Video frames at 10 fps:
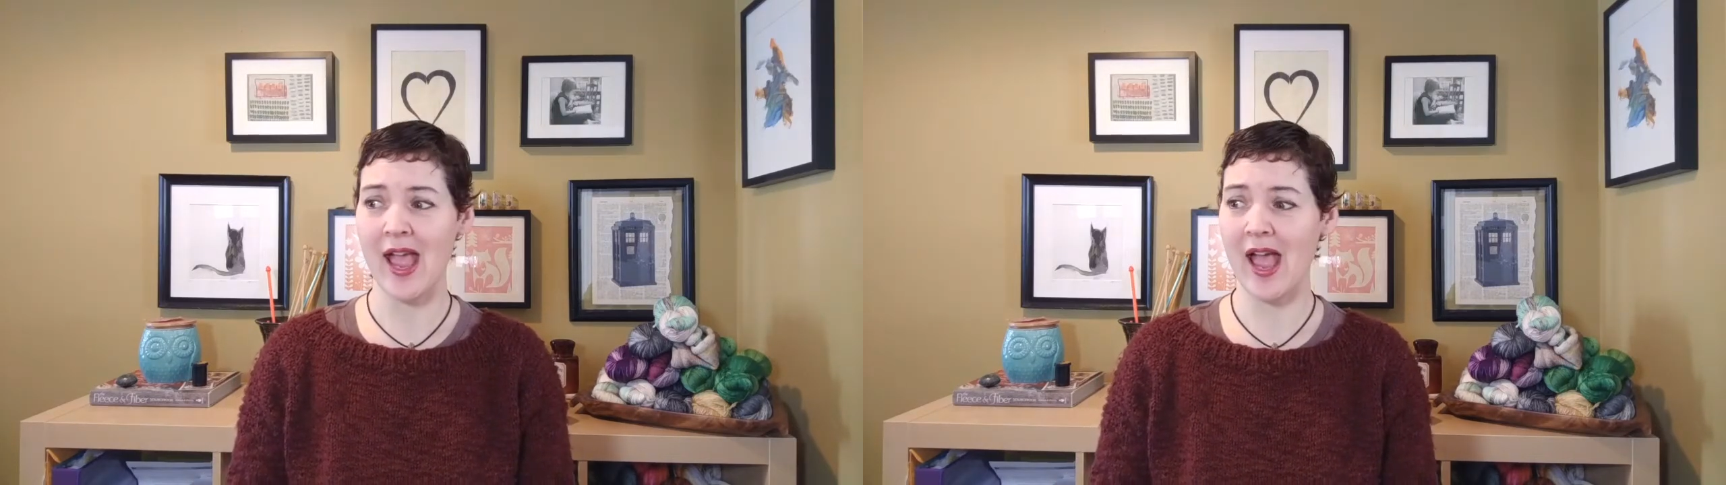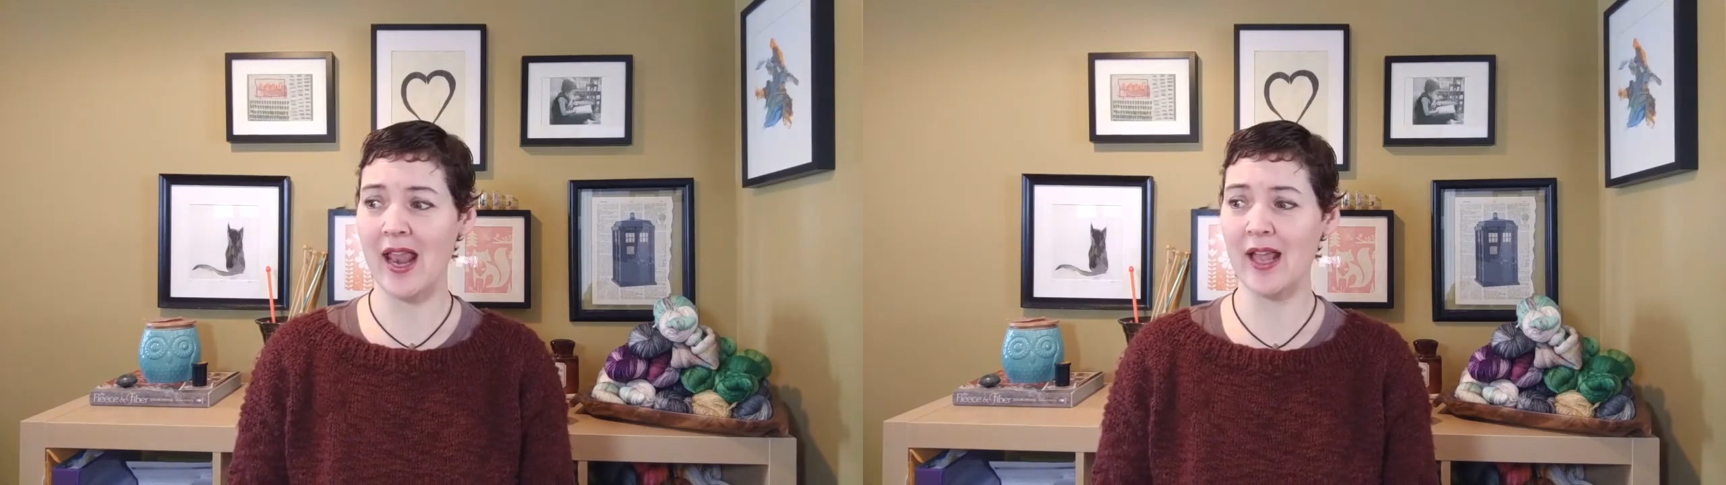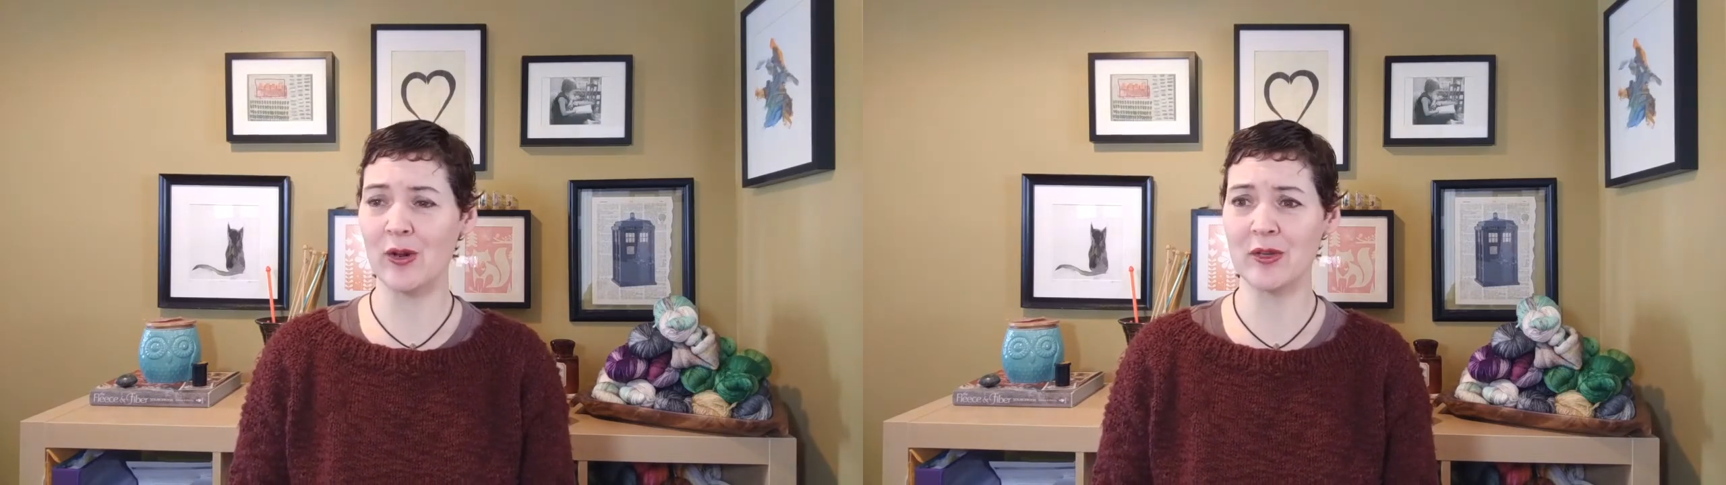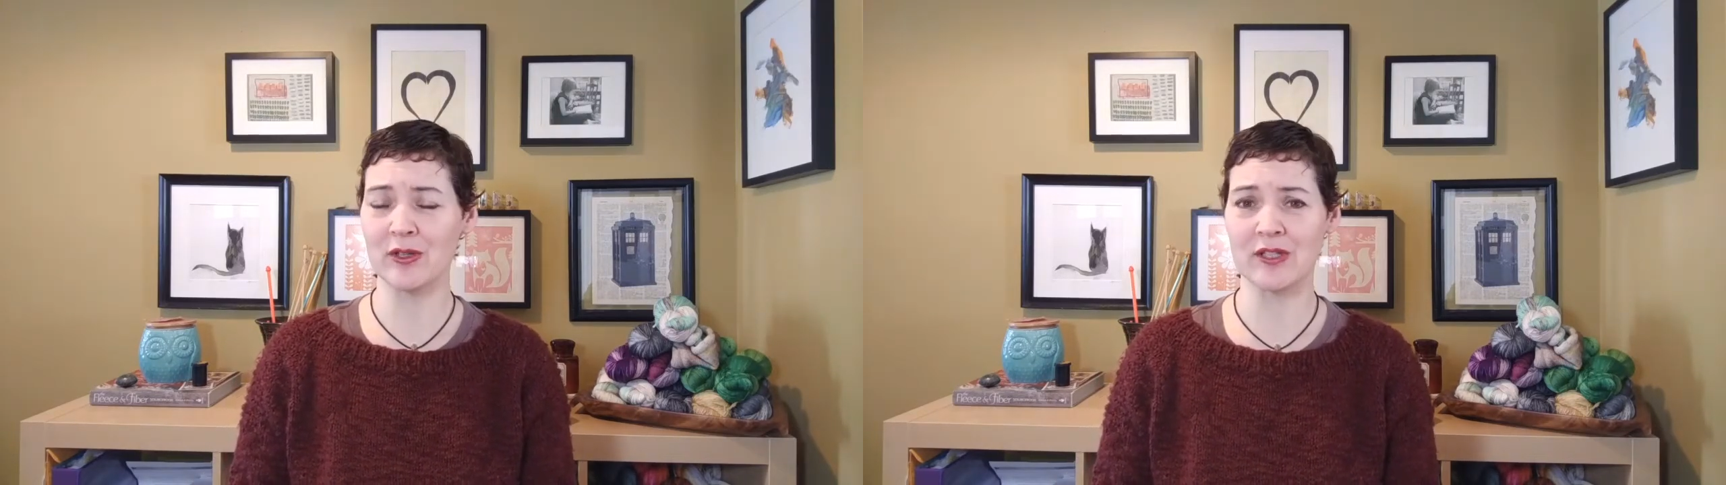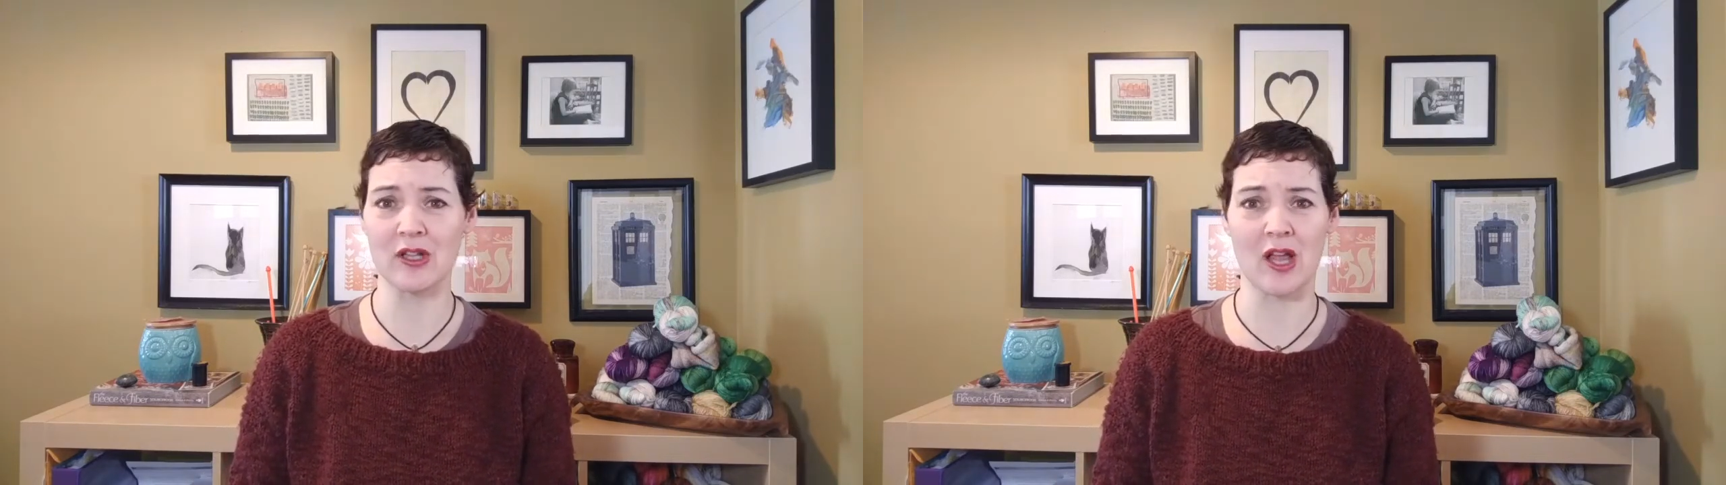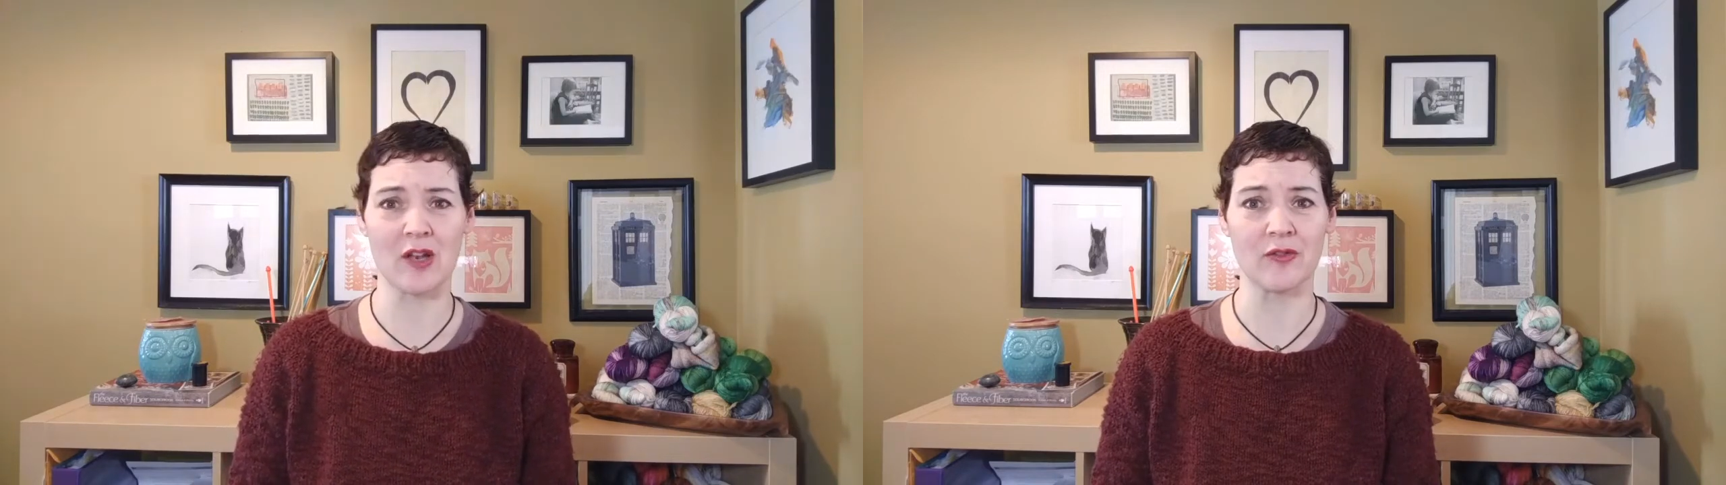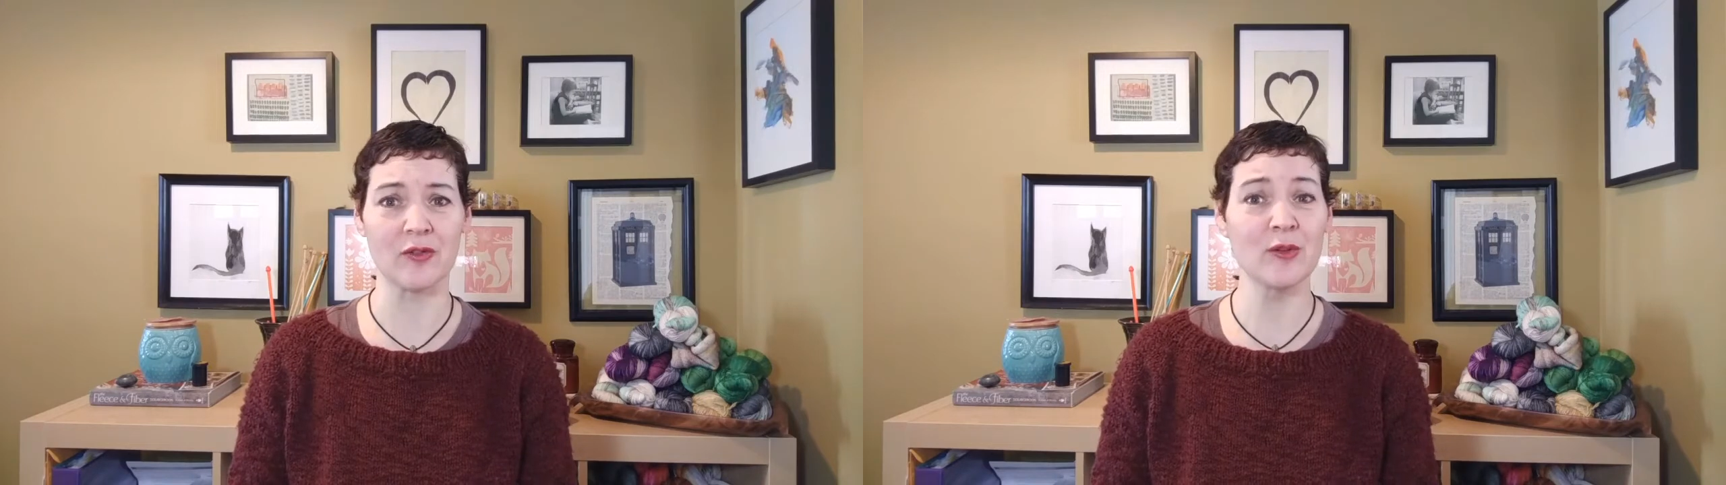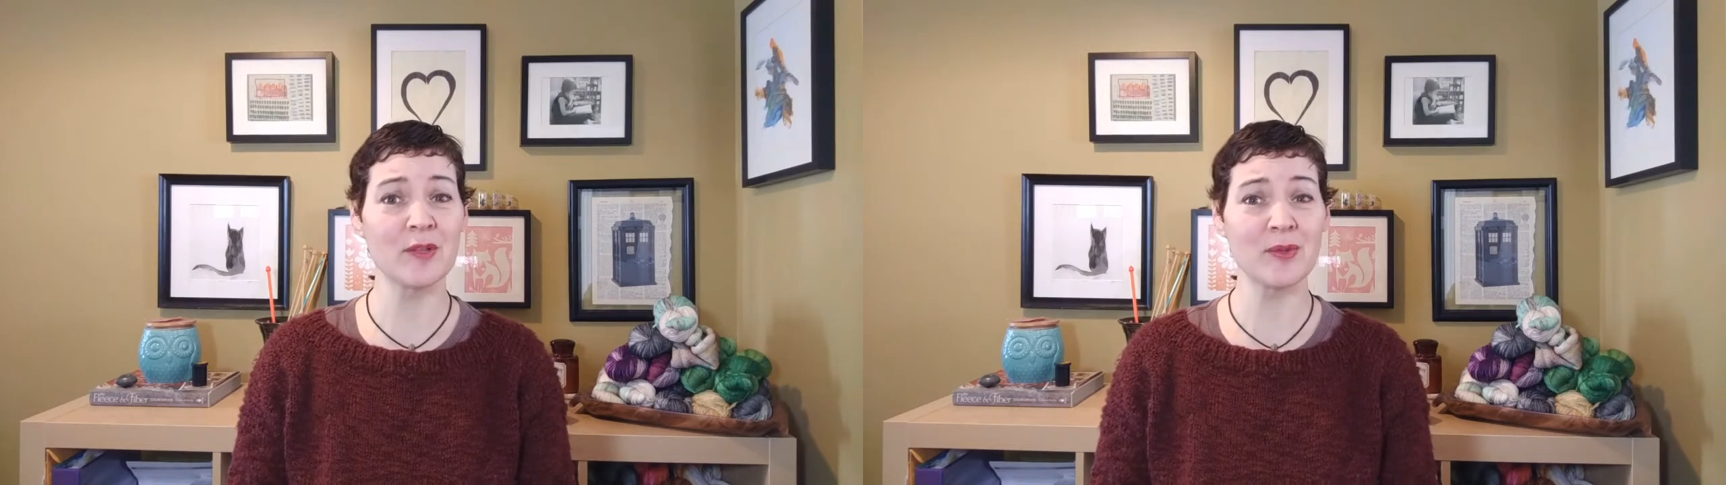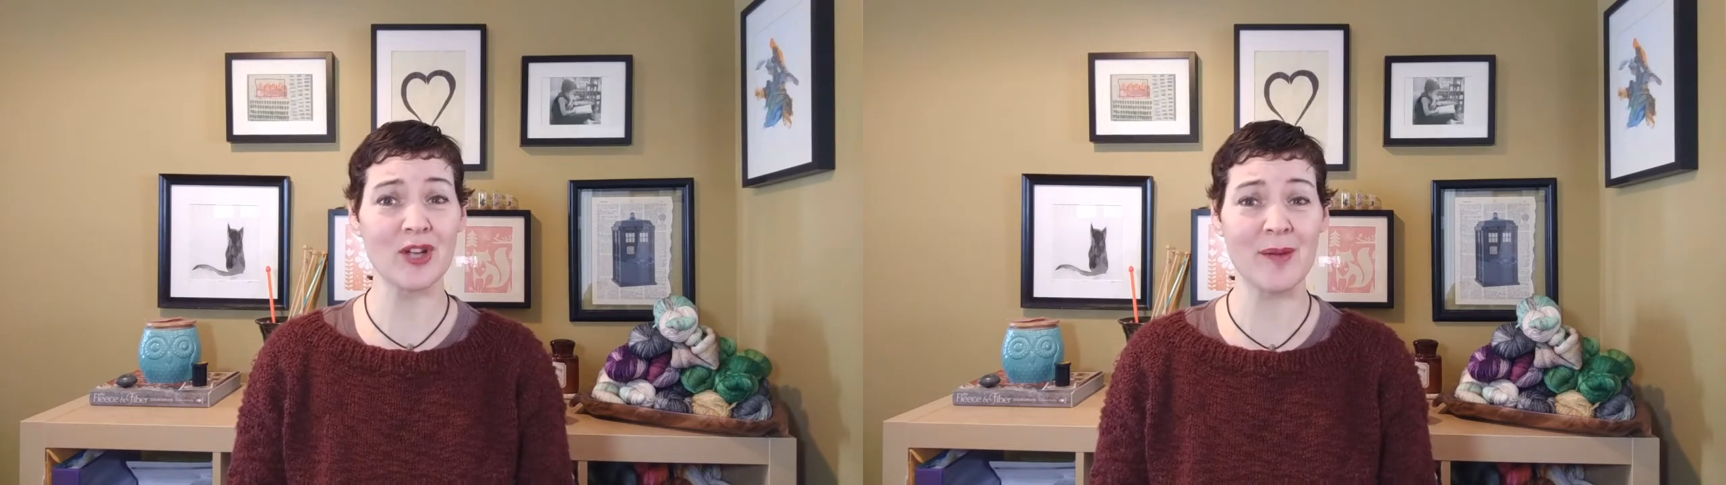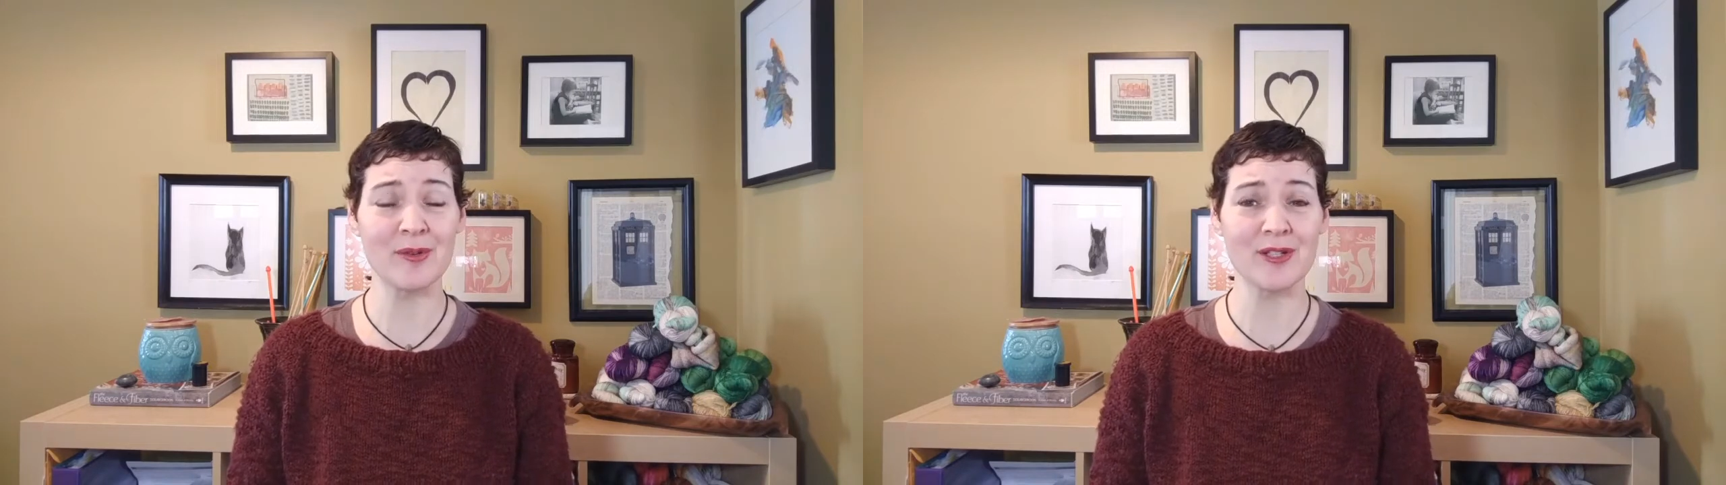And I noticed there's a lot of new
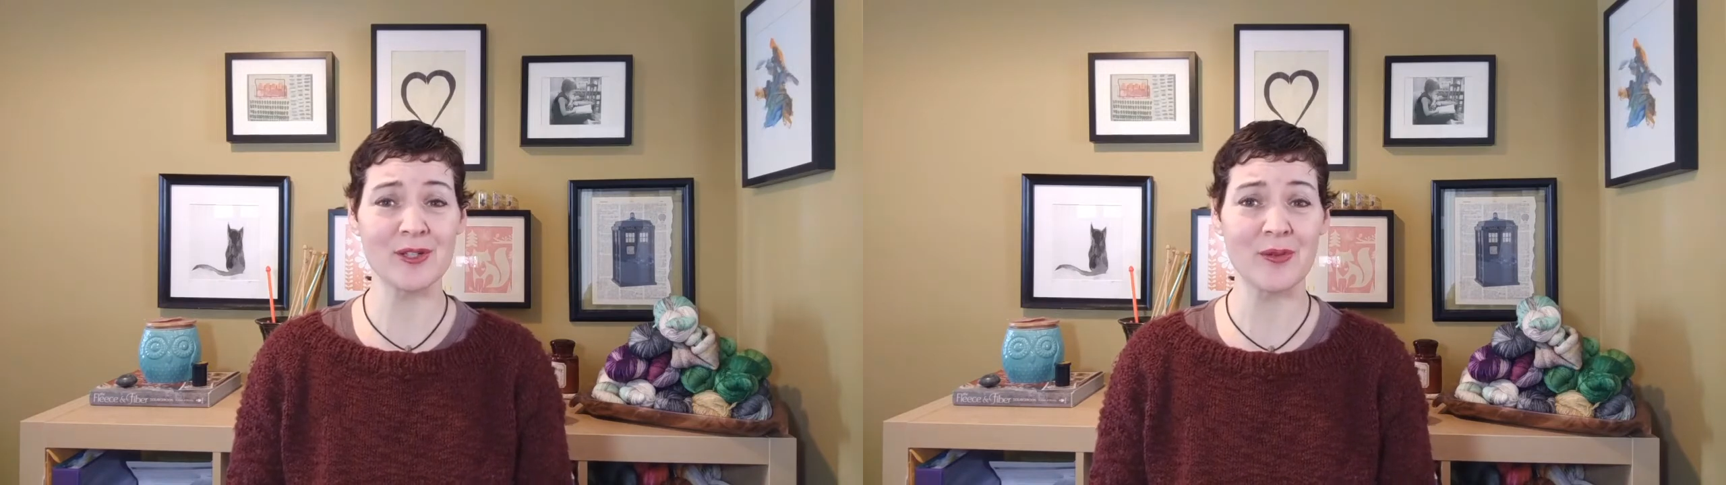subscribers,